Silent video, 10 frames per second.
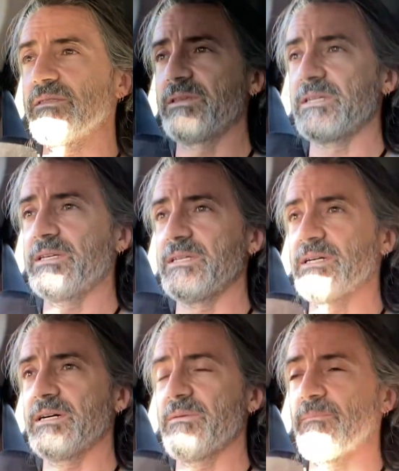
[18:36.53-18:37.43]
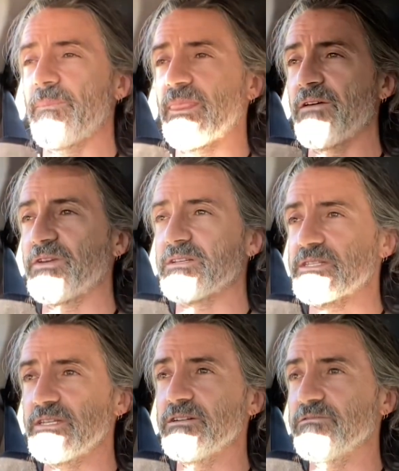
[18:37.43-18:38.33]
the
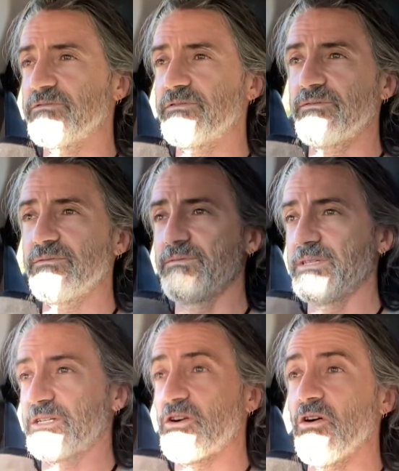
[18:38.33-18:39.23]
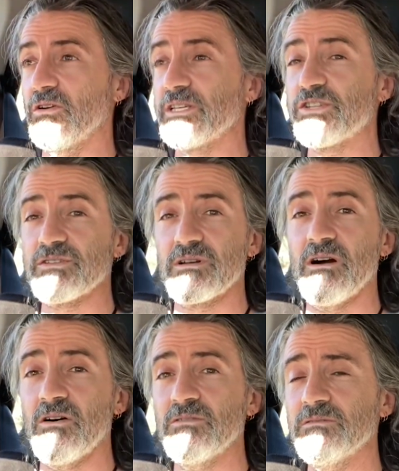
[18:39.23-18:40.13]
efficacy of the college as a
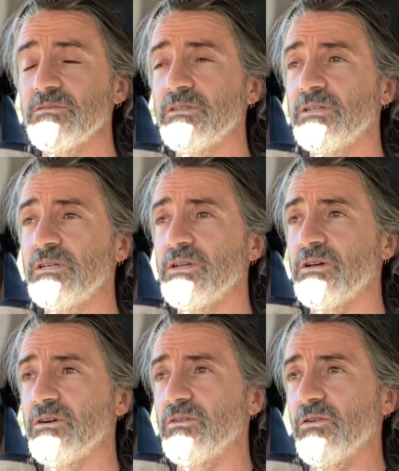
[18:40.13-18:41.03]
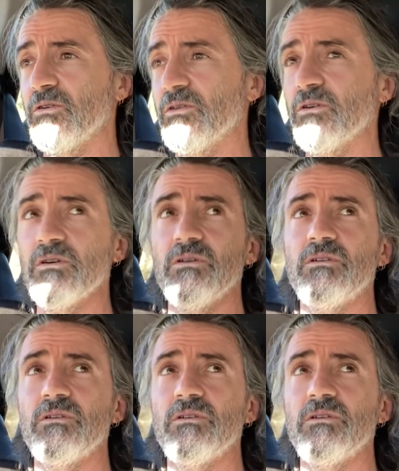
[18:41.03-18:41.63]
whole, or